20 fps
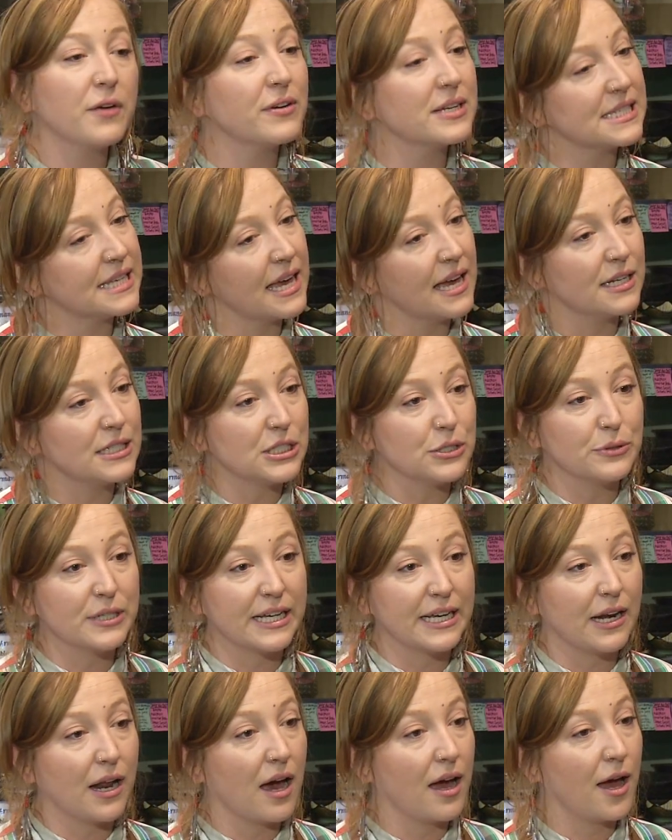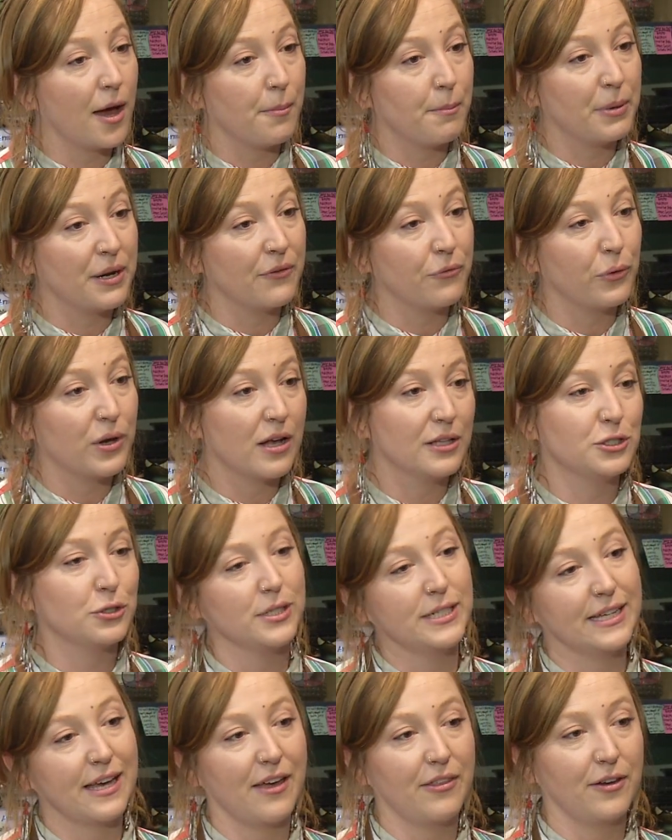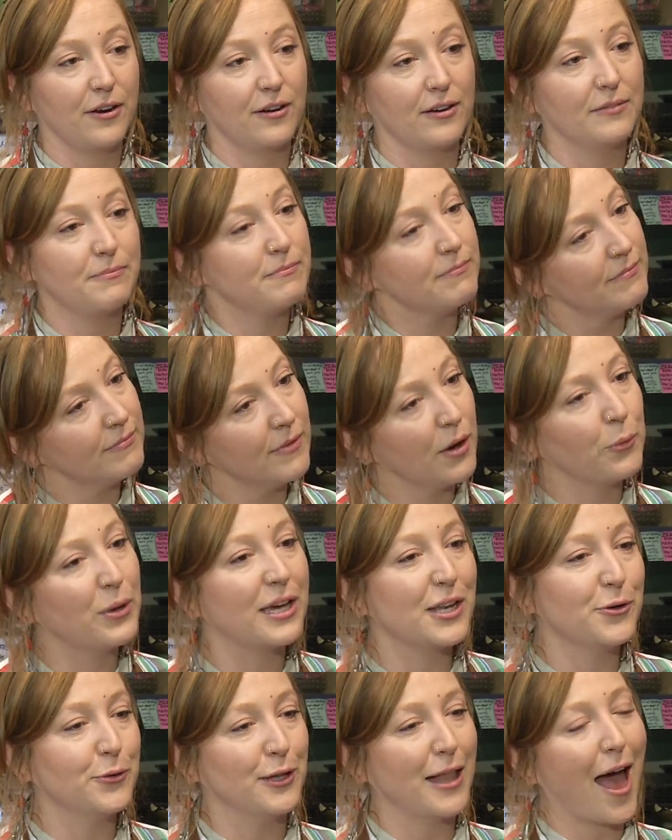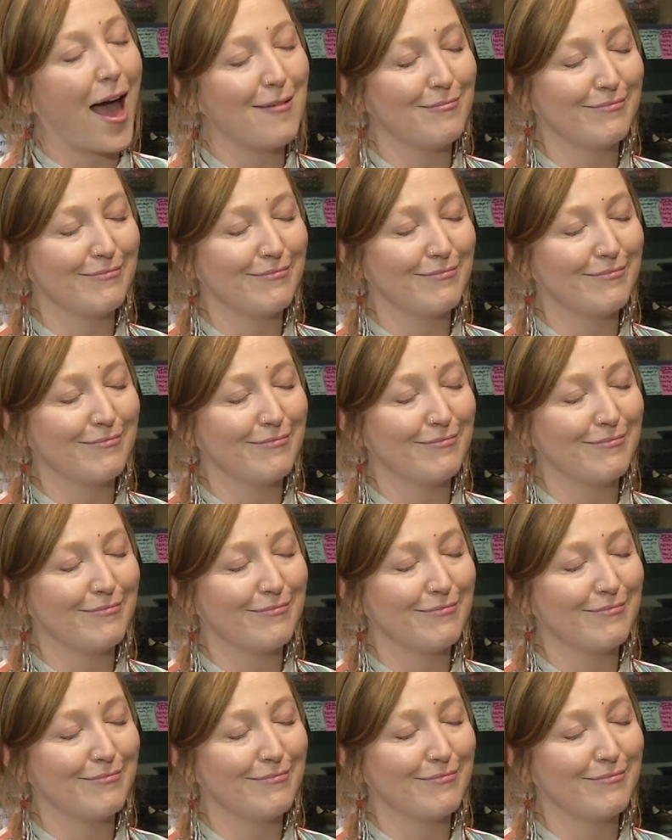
of us can't do it um, but if we all join together we can do a lot